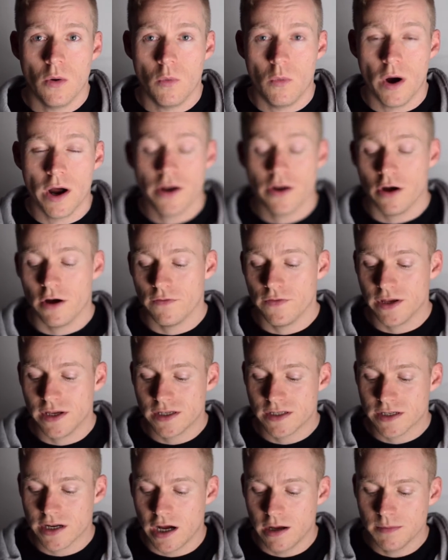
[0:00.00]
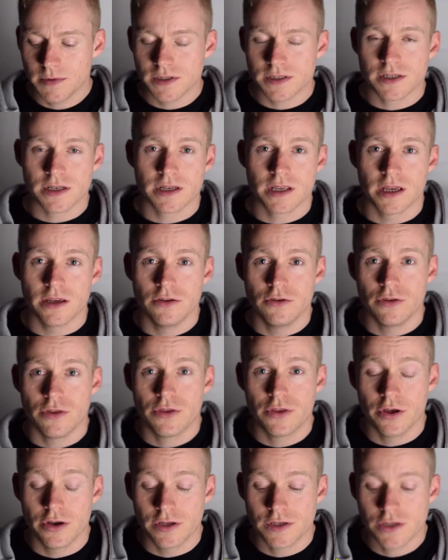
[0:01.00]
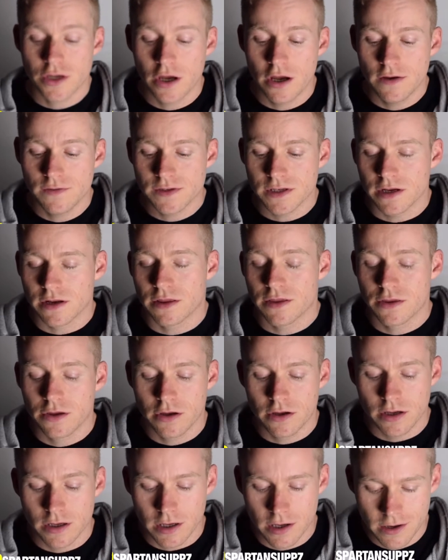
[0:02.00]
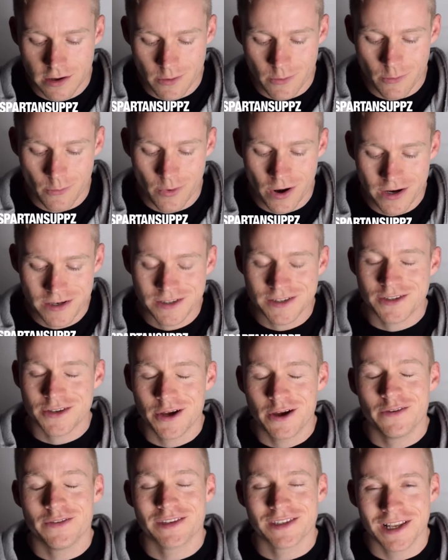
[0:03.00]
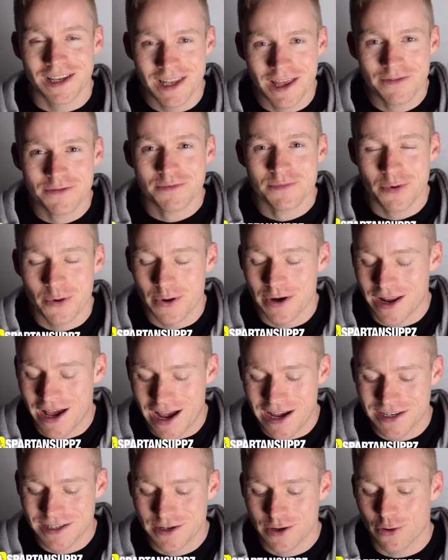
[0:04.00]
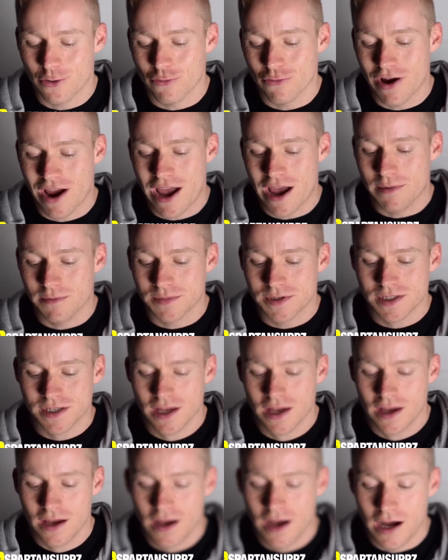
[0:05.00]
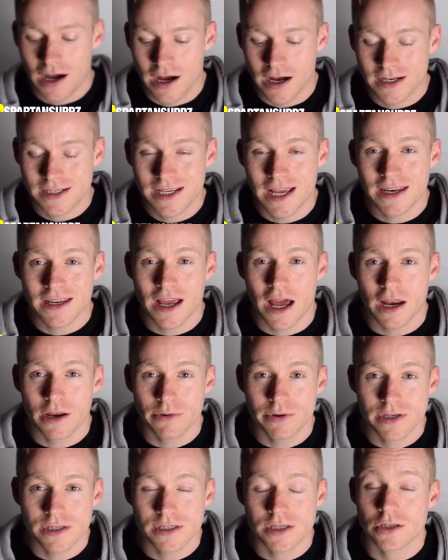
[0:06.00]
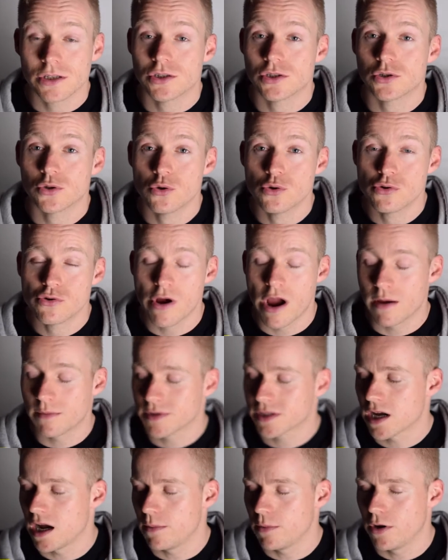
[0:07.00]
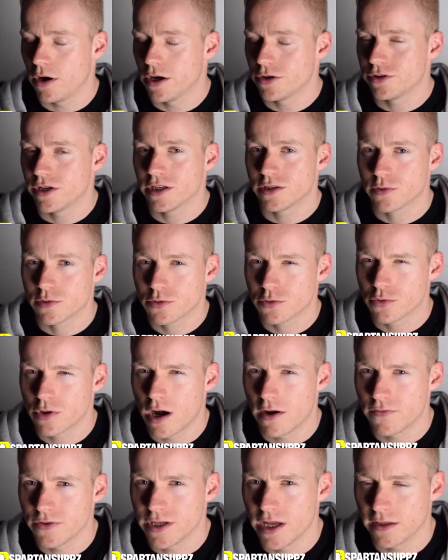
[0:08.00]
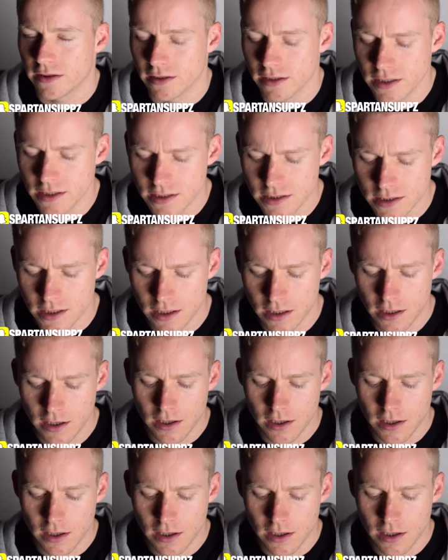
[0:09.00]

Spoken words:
One of these tubs is going to get you 30 serves, and one serve is 11.8 grams. 10 calories, 2 grams of carbohydrates, which we'll cover down the list.